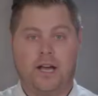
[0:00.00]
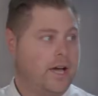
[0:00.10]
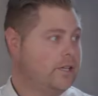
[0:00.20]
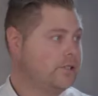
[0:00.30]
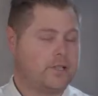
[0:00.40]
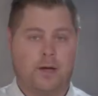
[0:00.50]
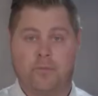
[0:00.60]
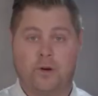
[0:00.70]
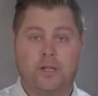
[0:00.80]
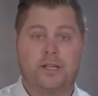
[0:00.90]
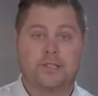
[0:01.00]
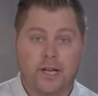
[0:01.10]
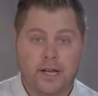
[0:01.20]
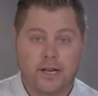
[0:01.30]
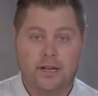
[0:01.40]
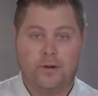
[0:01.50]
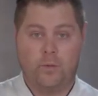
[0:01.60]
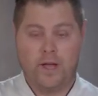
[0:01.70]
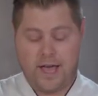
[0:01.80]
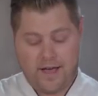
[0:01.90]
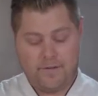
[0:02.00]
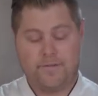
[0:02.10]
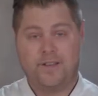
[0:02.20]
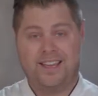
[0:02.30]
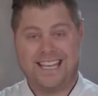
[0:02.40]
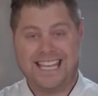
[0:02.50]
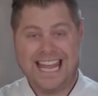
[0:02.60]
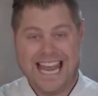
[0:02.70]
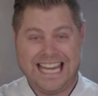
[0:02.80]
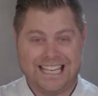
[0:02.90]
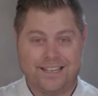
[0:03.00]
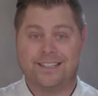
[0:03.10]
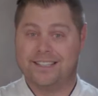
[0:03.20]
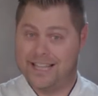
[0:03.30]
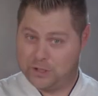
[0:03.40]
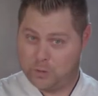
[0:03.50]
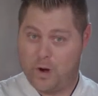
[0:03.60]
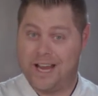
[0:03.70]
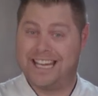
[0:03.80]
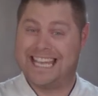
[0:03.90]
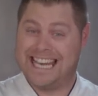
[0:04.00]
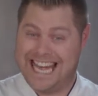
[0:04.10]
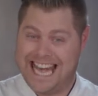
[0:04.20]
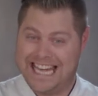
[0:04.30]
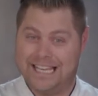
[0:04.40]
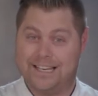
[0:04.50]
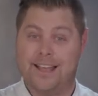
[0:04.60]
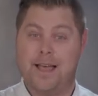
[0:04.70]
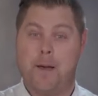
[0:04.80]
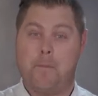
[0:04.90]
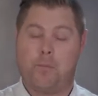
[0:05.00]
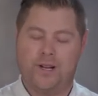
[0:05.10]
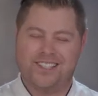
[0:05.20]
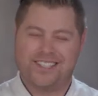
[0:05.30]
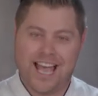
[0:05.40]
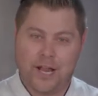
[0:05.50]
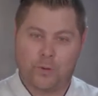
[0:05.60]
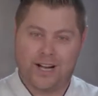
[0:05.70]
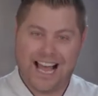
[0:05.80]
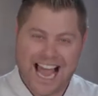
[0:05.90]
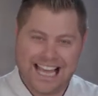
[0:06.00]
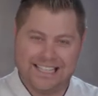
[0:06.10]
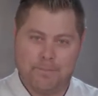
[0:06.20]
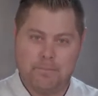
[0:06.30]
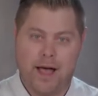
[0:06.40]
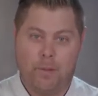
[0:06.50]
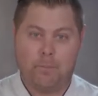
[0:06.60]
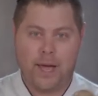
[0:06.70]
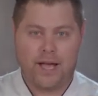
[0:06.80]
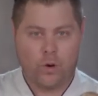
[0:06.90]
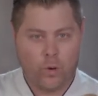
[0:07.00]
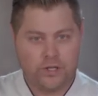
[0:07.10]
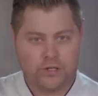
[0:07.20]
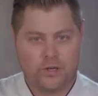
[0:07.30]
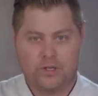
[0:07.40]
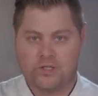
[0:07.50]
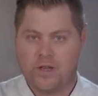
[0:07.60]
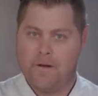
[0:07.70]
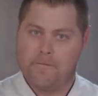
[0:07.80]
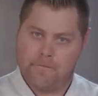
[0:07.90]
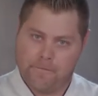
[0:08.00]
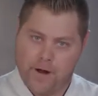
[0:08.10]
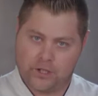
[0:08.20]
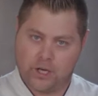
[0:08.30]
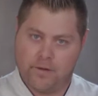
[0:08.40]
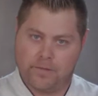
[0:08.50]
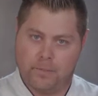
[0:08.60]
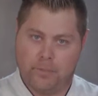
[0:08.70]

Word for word: Guys, I'm really excited. We have Canadian, that's right, Canadian, Prince Edward Island Malpeque oysters, fresh off the